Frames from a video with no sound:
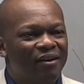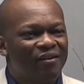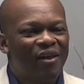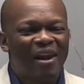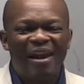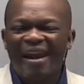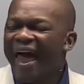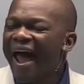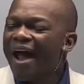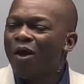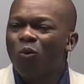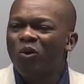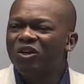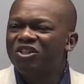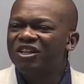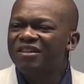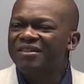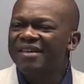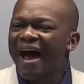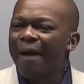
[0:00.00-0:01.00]
The
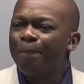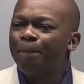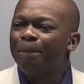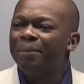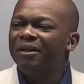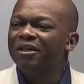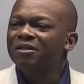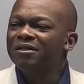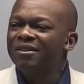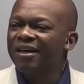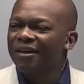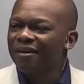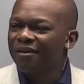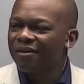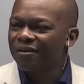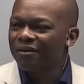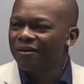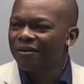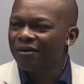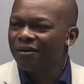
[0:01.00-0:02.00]
language is
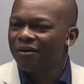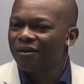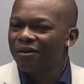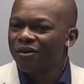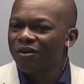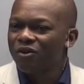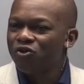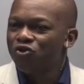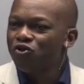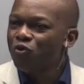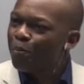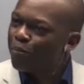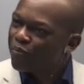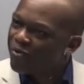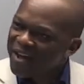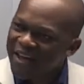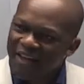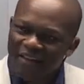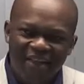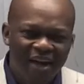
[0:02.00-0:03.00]
upbuilding. You're
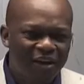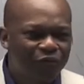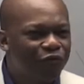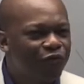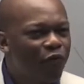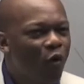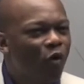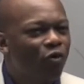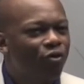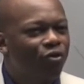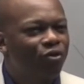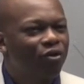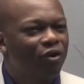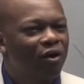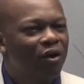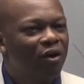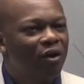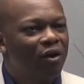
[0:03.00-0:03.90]
bringing that forth.